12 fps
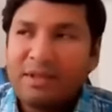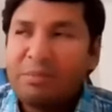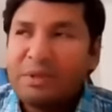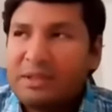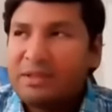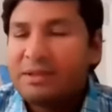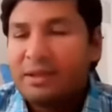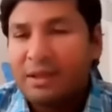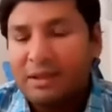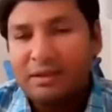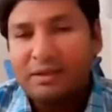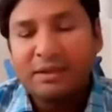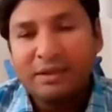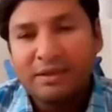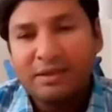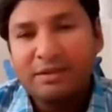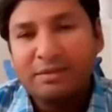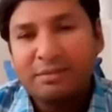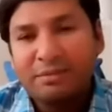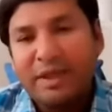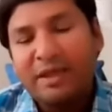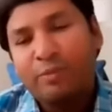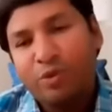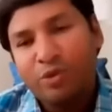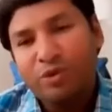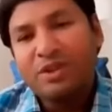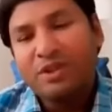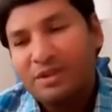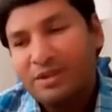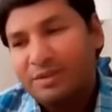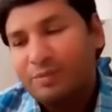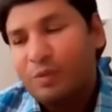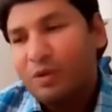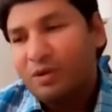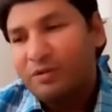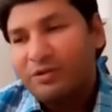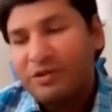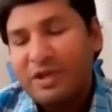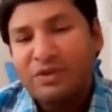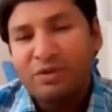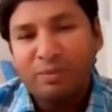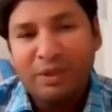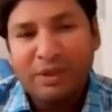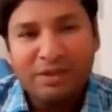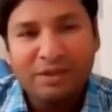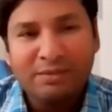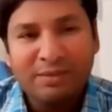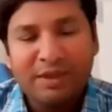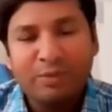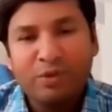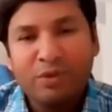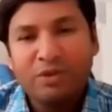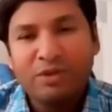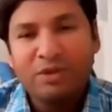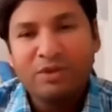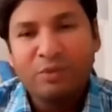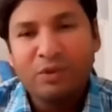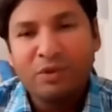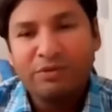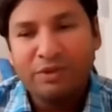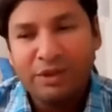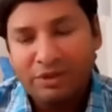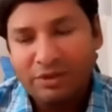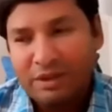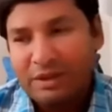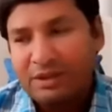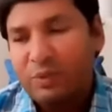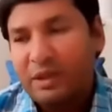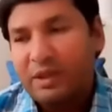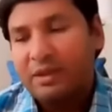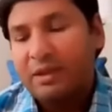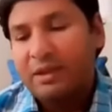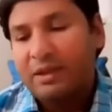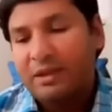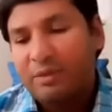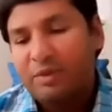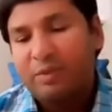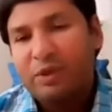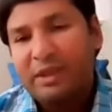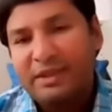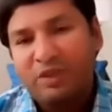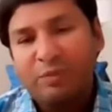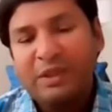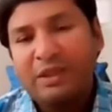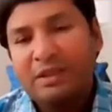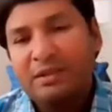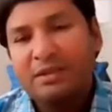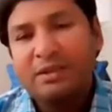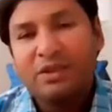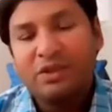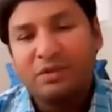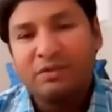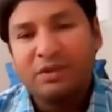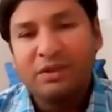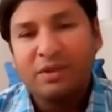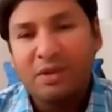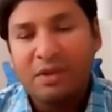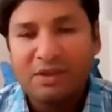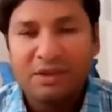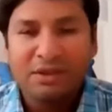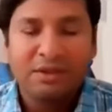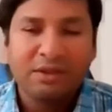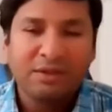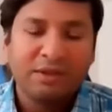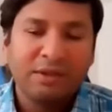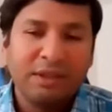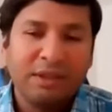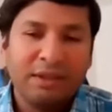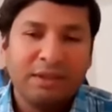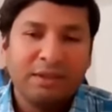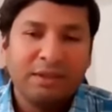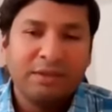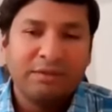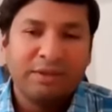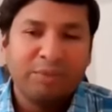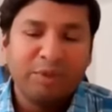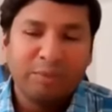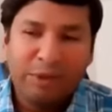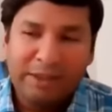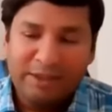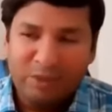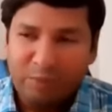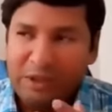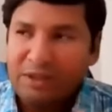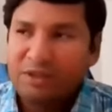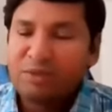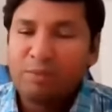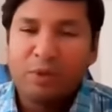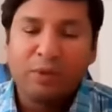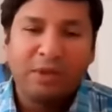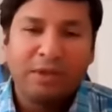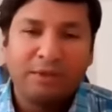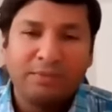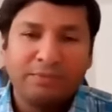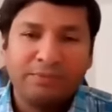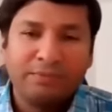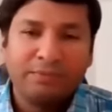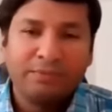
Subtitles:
summits and other things. My approach is more of transformation. My approach is more of retreats where people experience the shift in the consciousness, where people experience mauna,